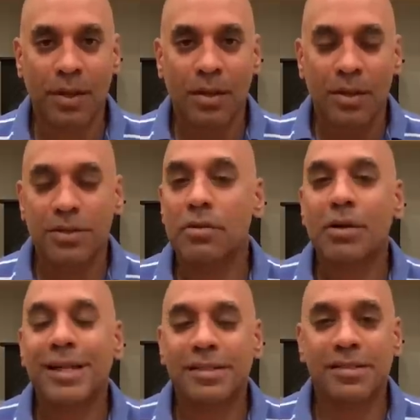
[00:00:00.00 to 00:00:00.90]
So
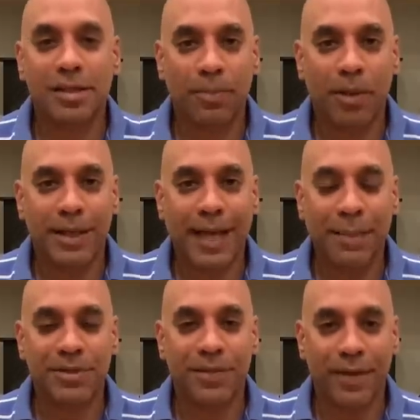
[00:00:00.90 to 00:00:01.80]
nice to see the
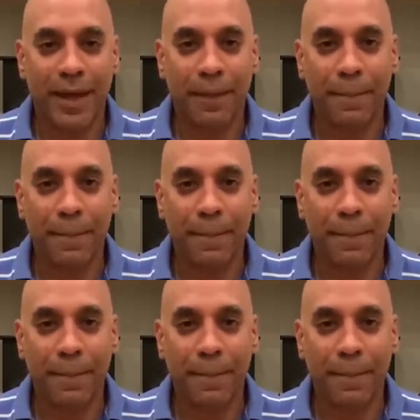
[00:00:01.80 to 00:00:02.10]
polycaps in there.